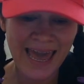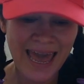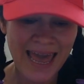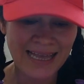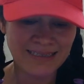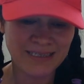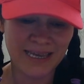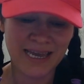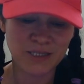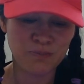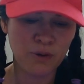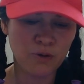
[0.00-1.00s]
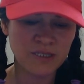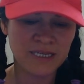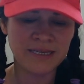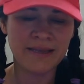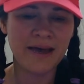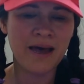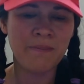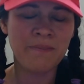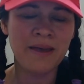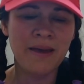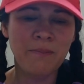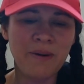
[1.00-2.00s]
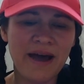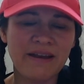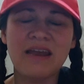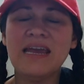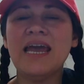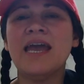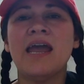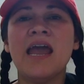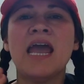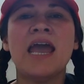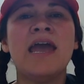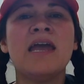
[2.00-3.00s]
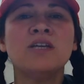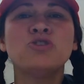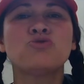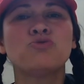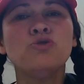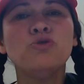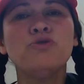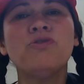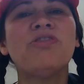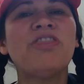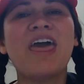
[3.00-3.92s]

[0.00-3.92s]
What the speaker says: and exposing them, but in truth,